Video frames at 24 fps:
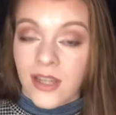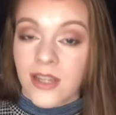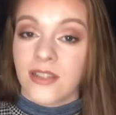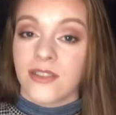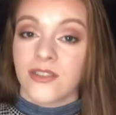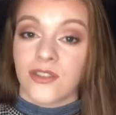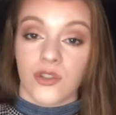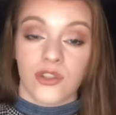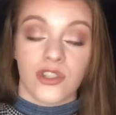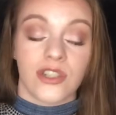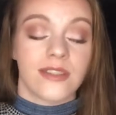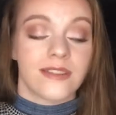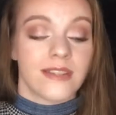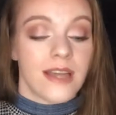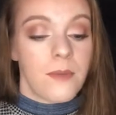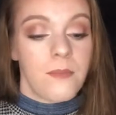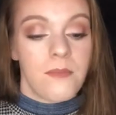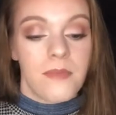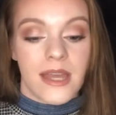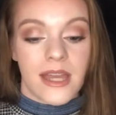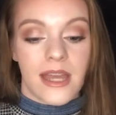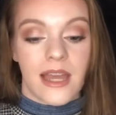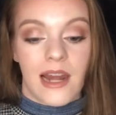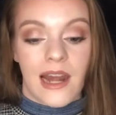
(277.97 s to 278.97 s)
So she sent
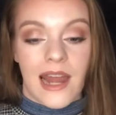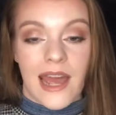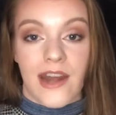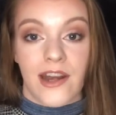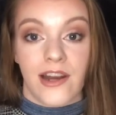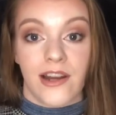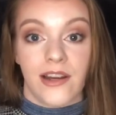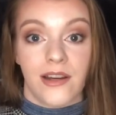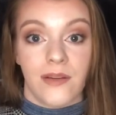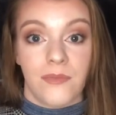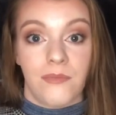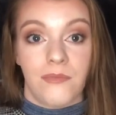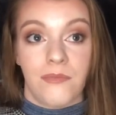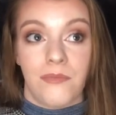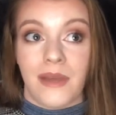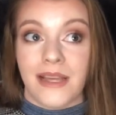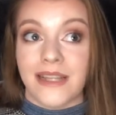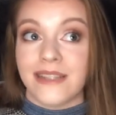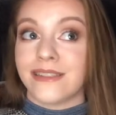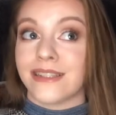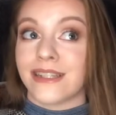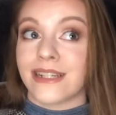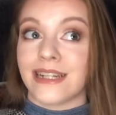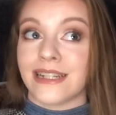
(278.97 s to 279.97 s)
Mick a letter
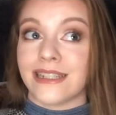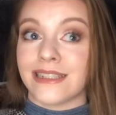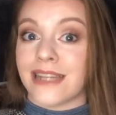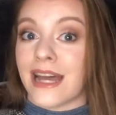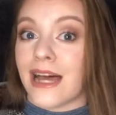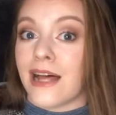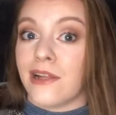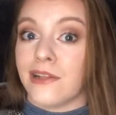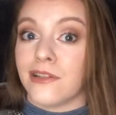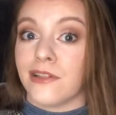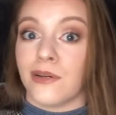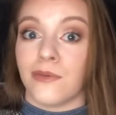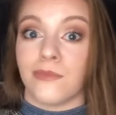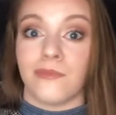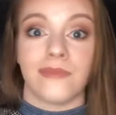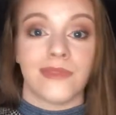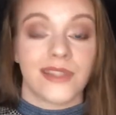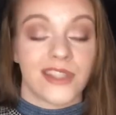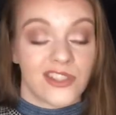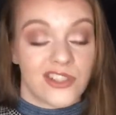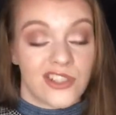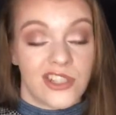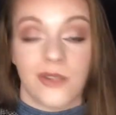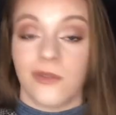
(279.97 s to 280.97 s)
basically telling him
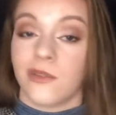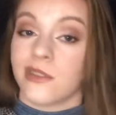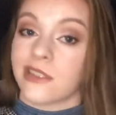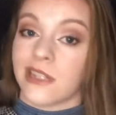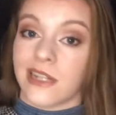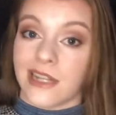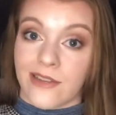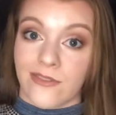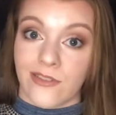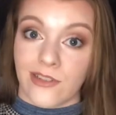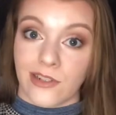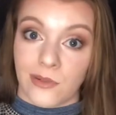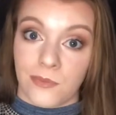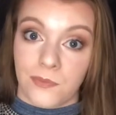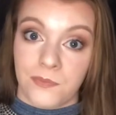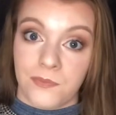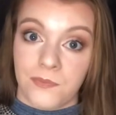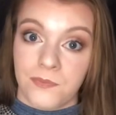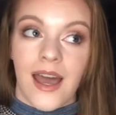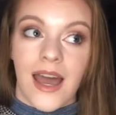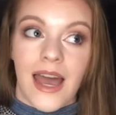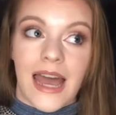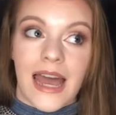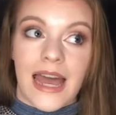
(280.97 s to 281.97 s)
that she was leaving him.
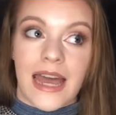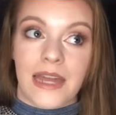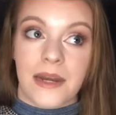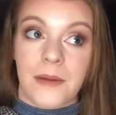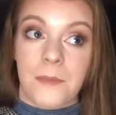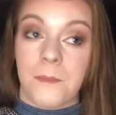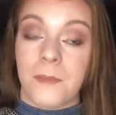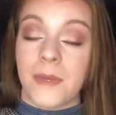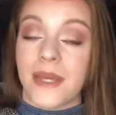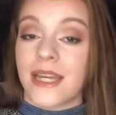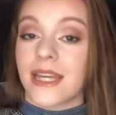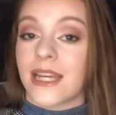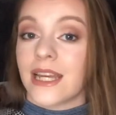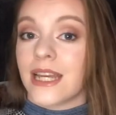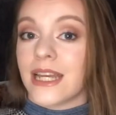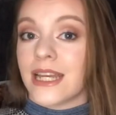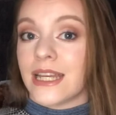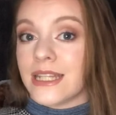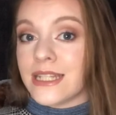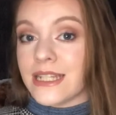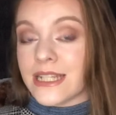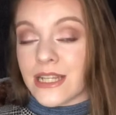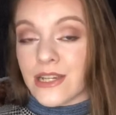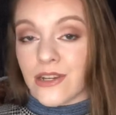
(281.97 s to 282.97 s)
And
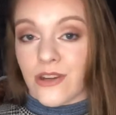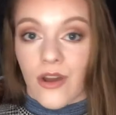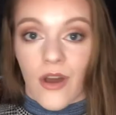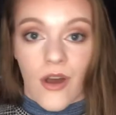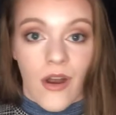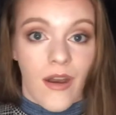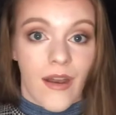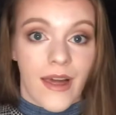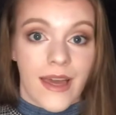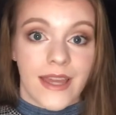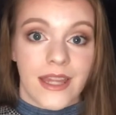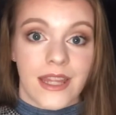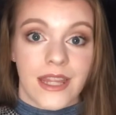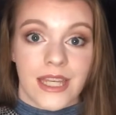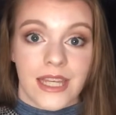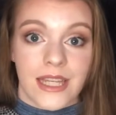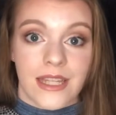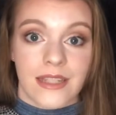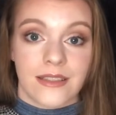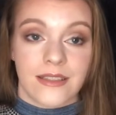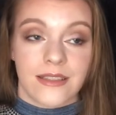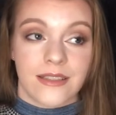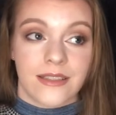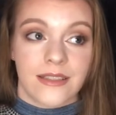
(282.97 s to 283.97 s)
Mick did not like
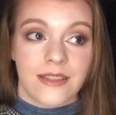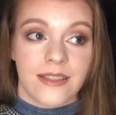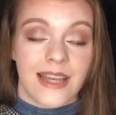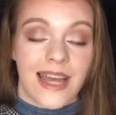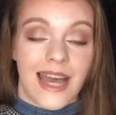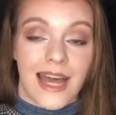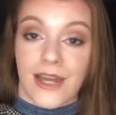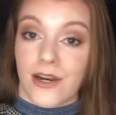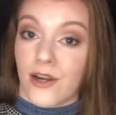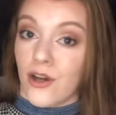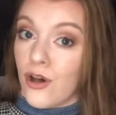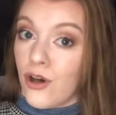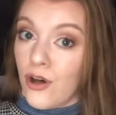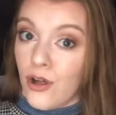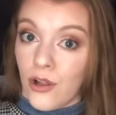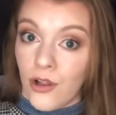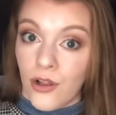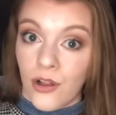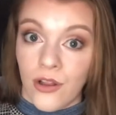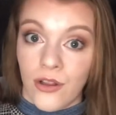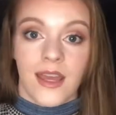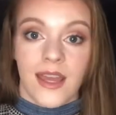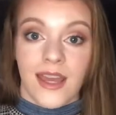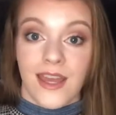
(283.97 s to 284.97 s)
this at all.
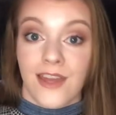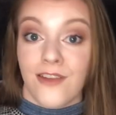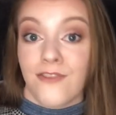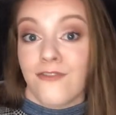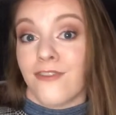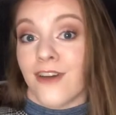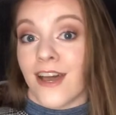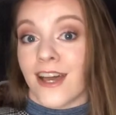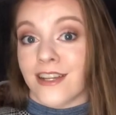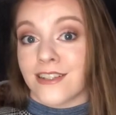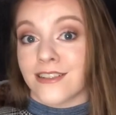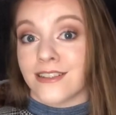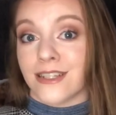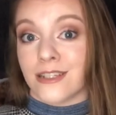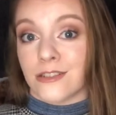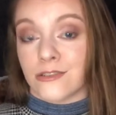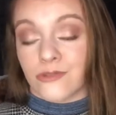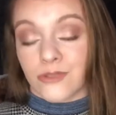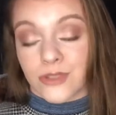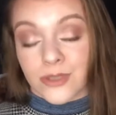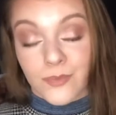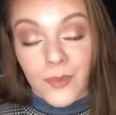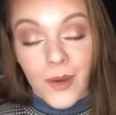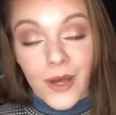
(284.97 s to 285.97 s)
In fact, his
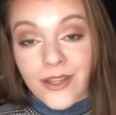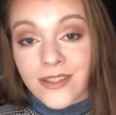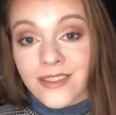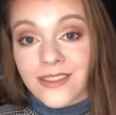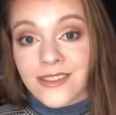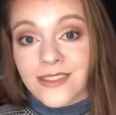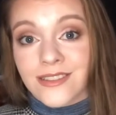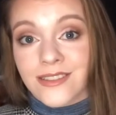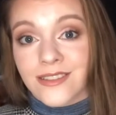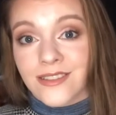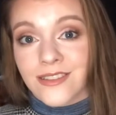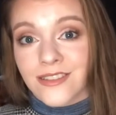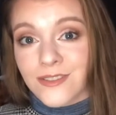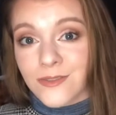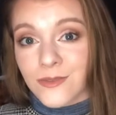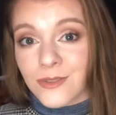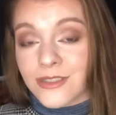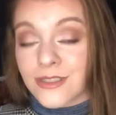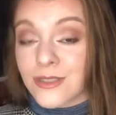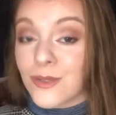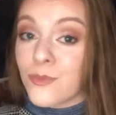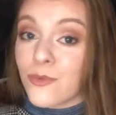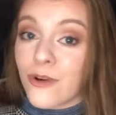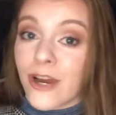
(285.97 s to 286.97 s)
response
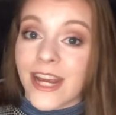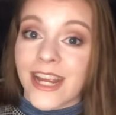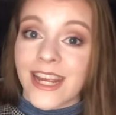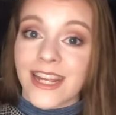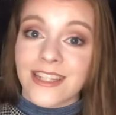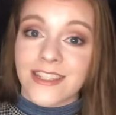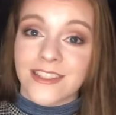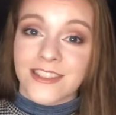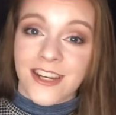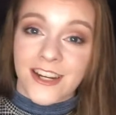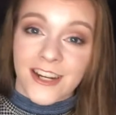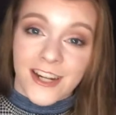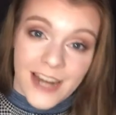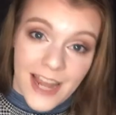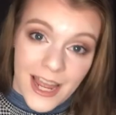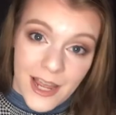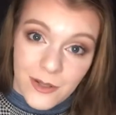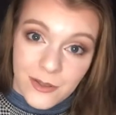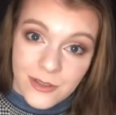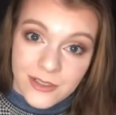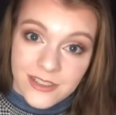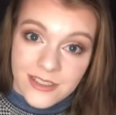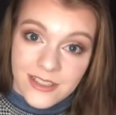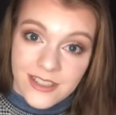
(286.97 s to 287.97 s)
was to break into her
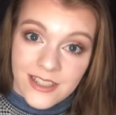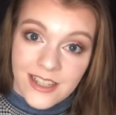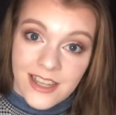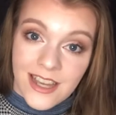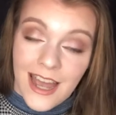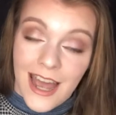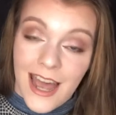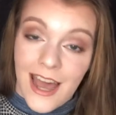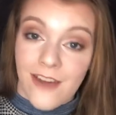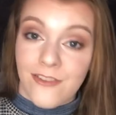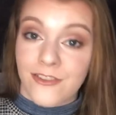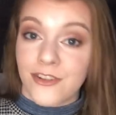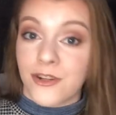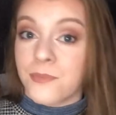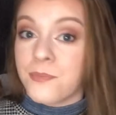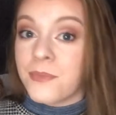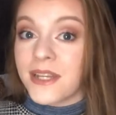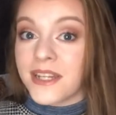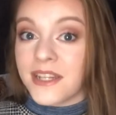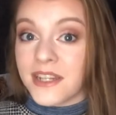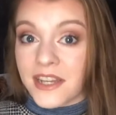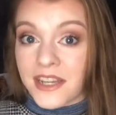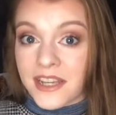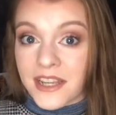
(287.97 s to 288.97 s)
house after
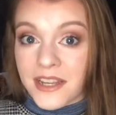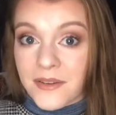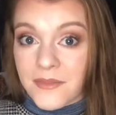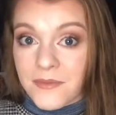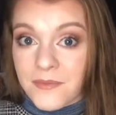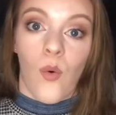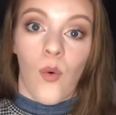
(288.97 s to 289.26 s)
midnight.